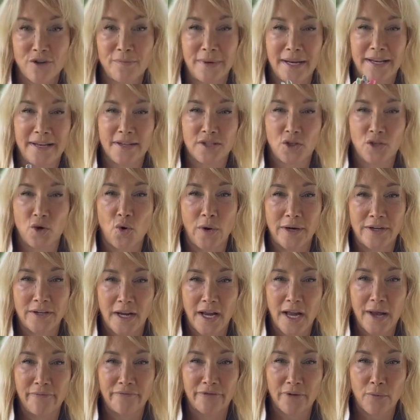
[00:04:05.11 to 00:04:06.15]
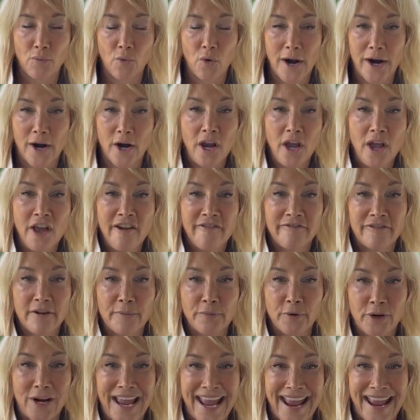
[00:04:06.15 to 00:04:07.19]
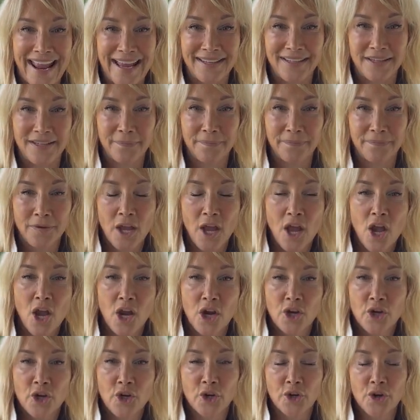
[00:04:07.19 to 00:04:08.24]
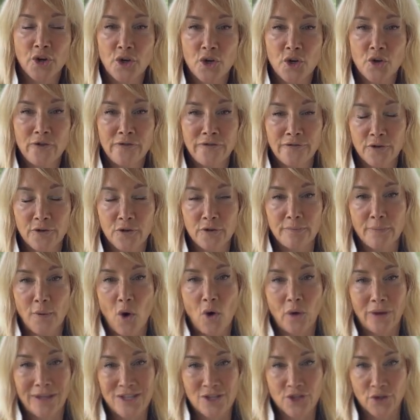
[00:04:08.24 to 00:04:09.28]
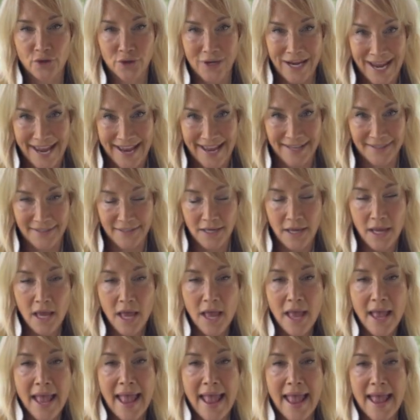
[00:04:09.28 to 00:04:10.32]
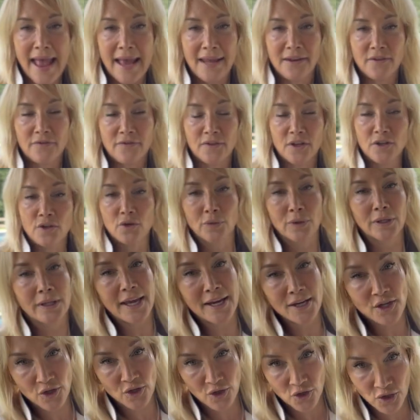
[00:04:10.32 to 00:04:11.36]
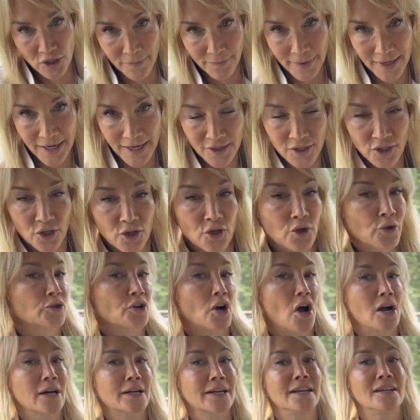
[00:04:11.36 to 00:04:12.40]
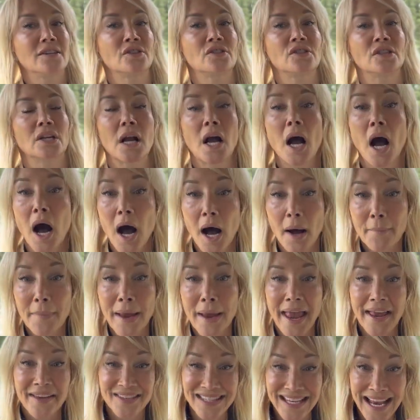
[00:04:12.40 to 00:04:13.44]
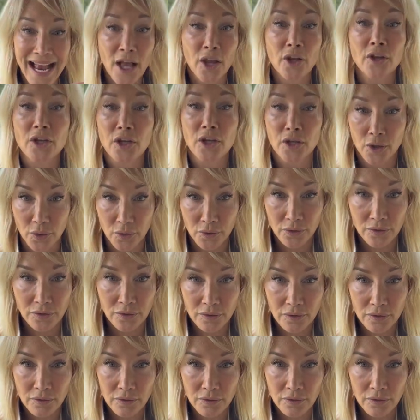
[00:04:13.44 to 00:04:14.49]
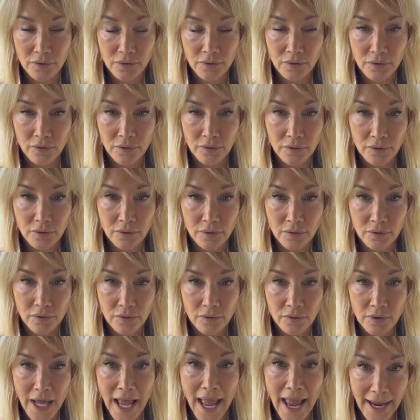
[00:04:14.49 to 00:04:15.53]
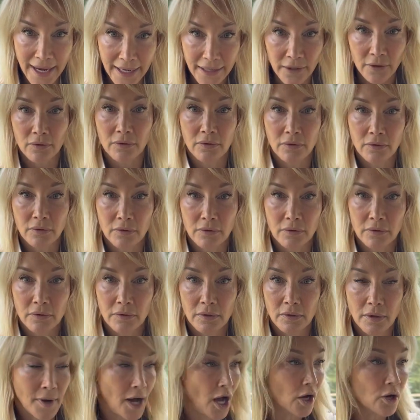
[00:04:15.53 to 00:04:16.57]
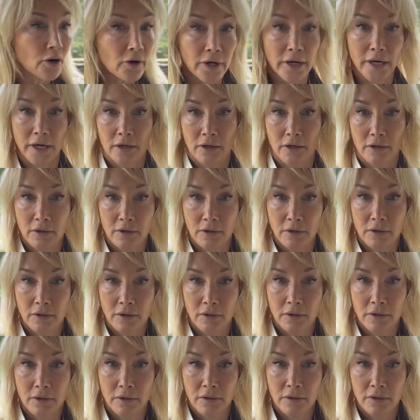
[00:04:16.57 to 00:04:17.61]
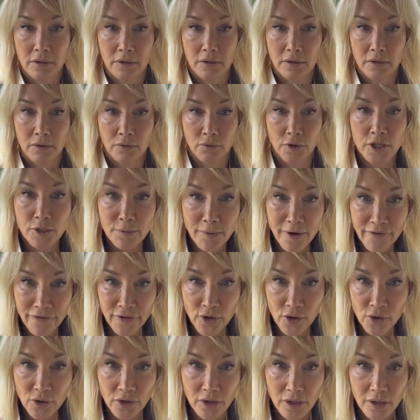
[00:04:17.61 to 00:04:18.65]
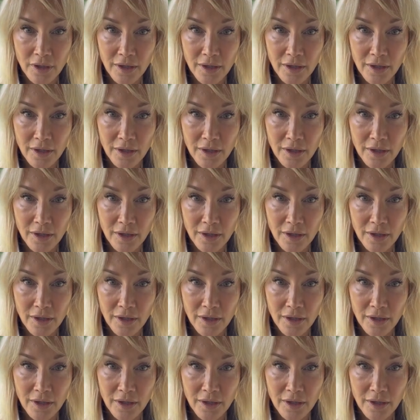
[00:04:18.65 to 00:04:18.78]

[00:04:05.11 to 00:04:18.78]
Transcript: but it's going to come from where? From your hand. Your new food bowl is your hand. And the new relationship is your dog needs to come and tell you, hey, I'm hungry. Where's my food?